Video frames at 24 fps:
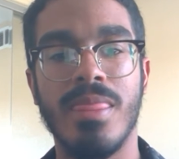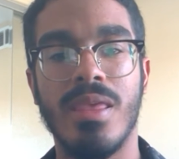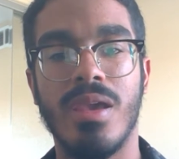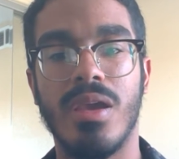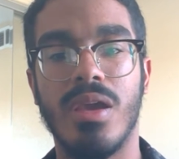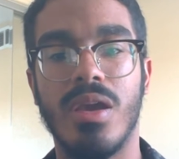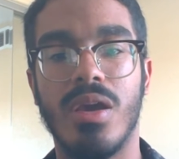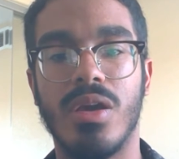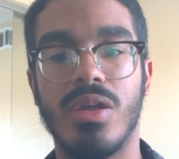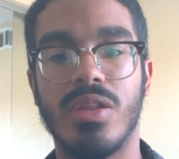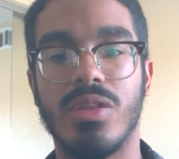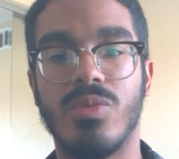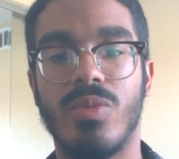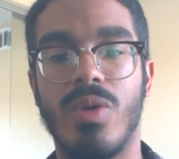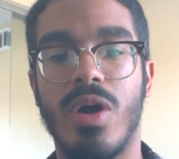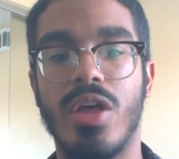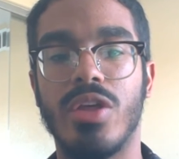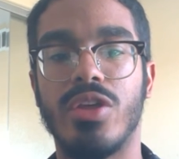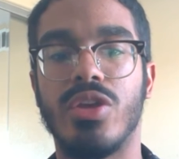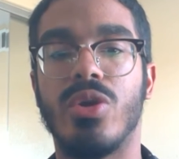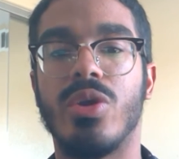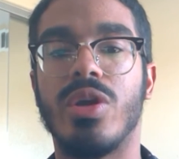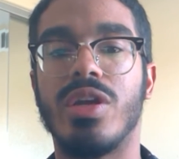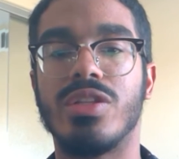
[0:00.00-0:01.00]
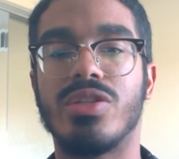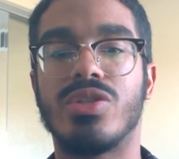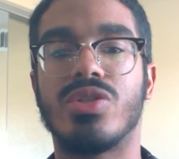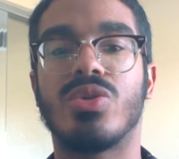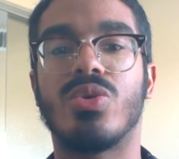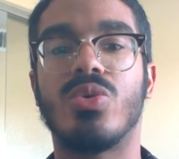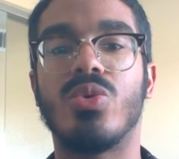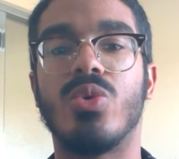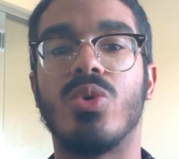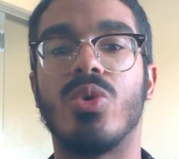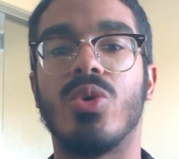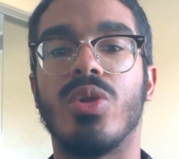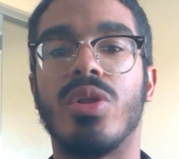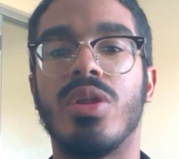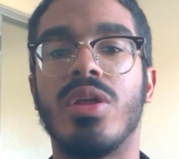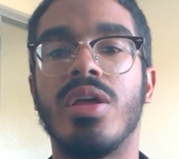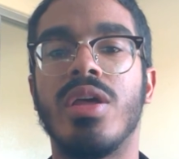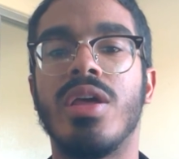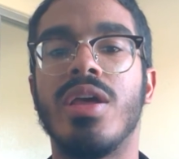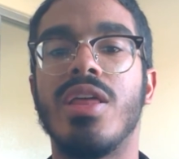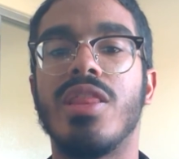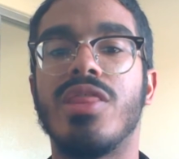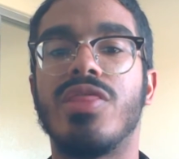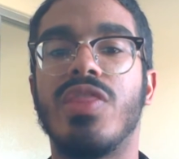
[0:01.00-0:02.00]
You know, while you're in school,
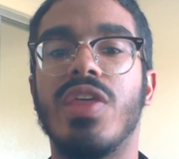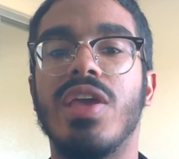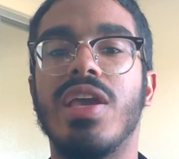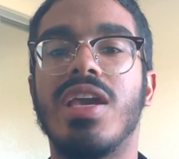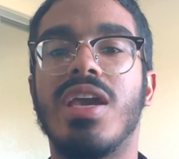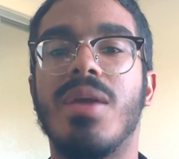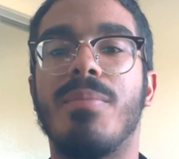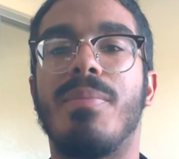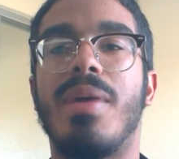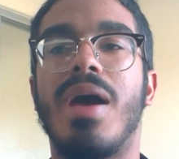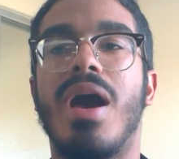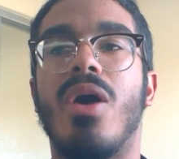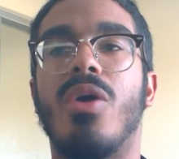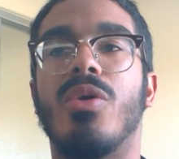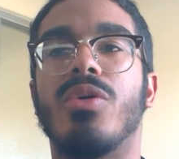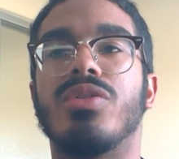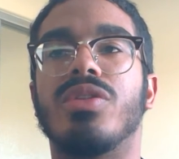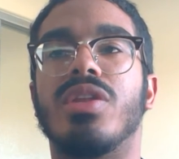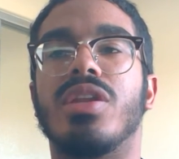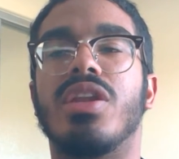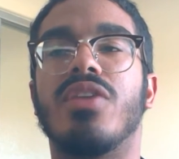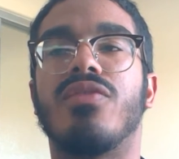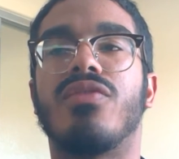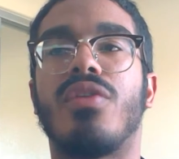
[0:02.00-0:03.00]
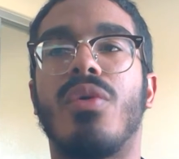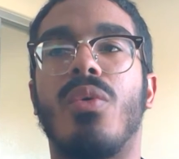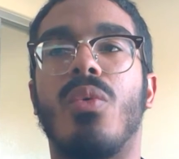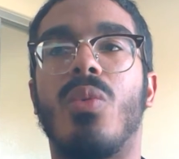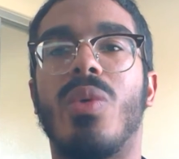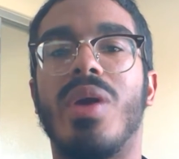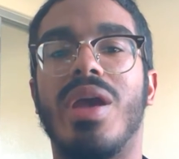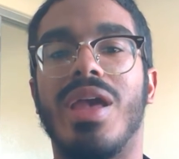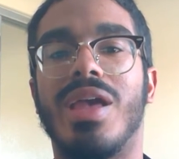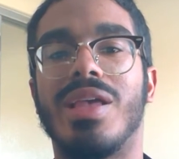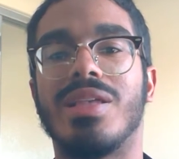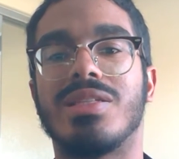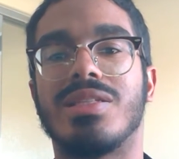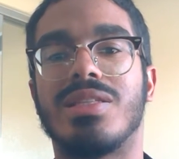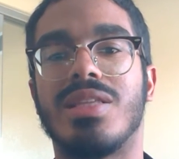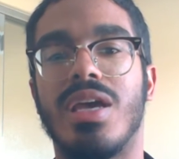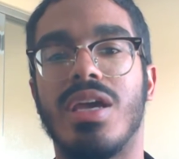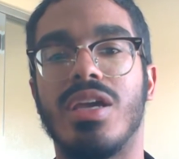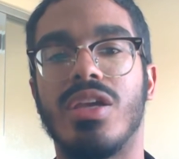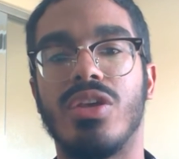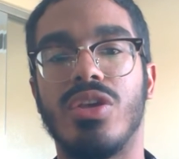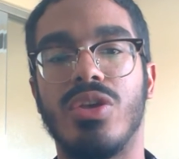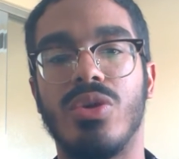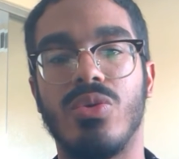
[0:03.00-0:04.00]
think about the different ways
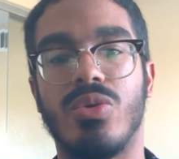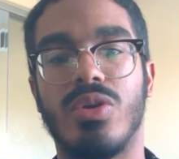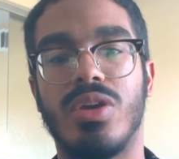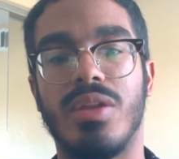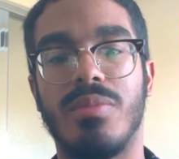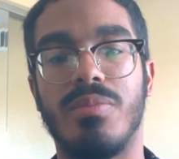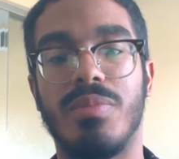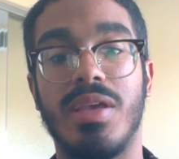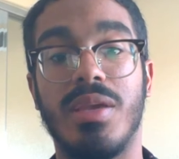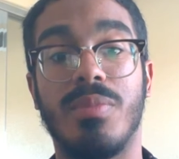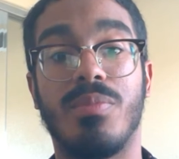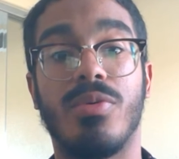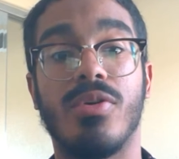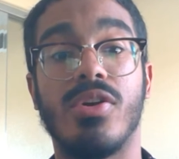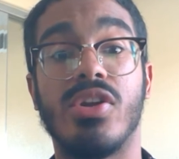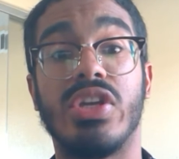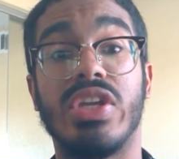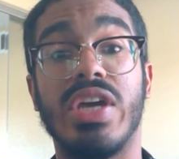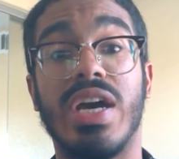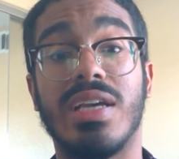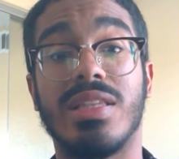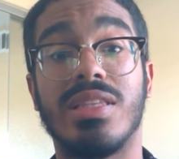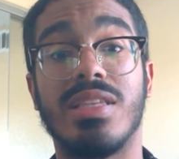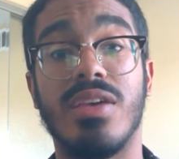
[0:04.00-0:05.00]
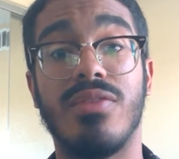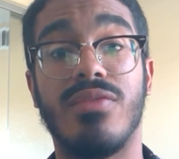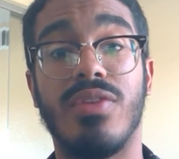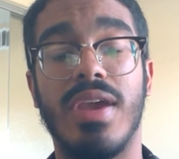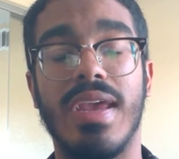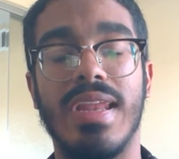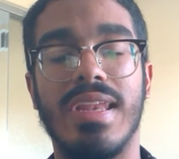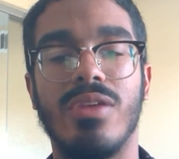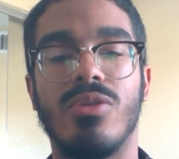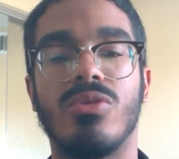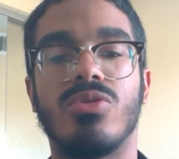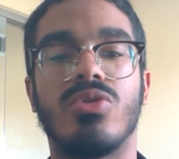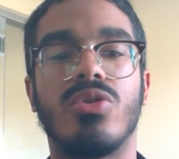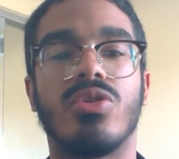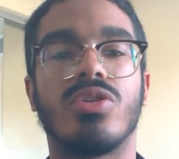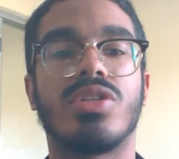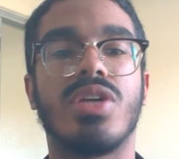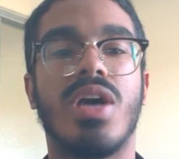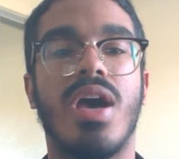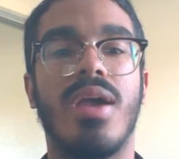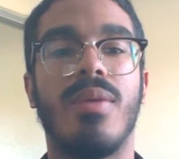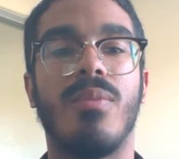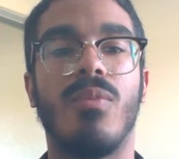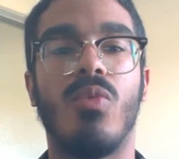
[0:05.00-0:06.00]
that you could be productive and use your
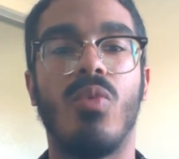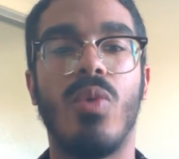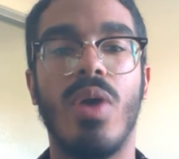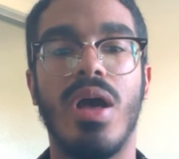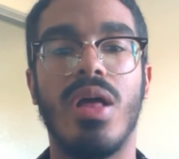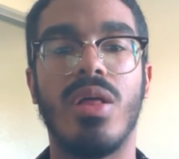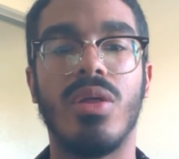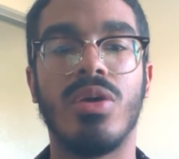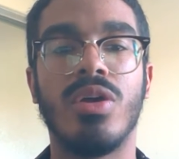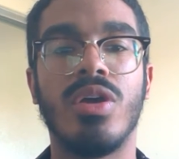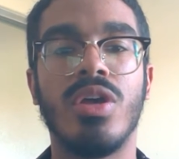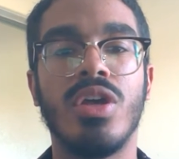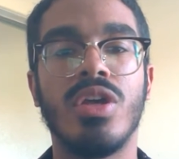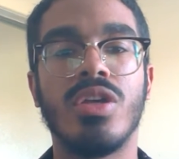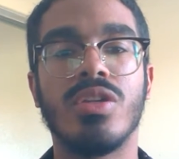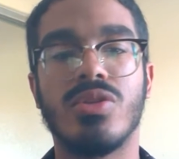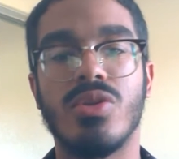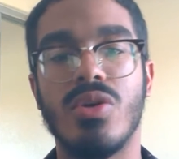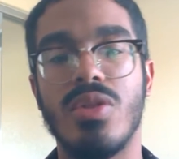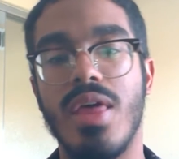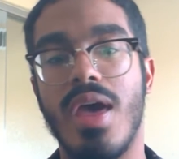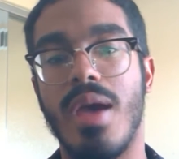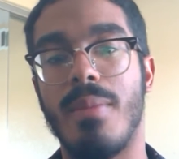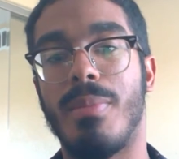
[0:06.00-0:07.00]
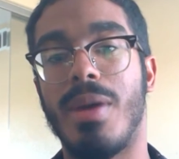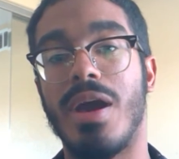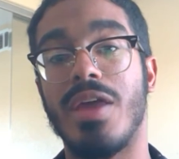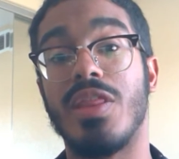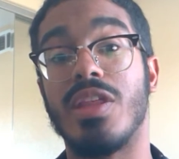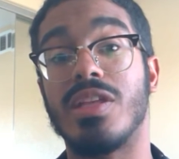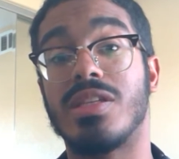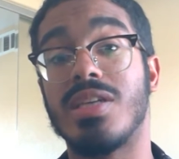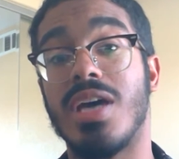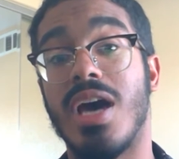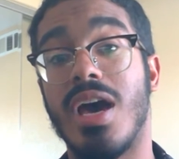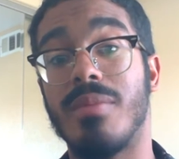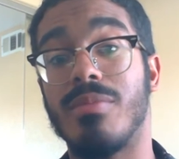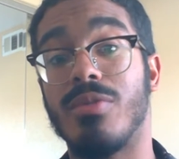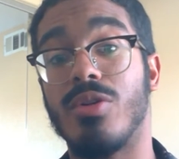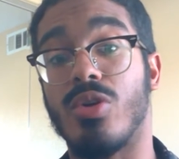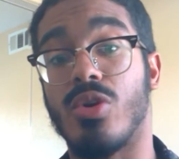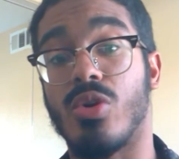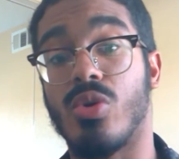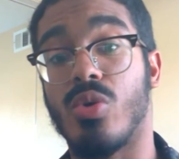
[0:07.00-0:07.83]
time well, so that by the time you're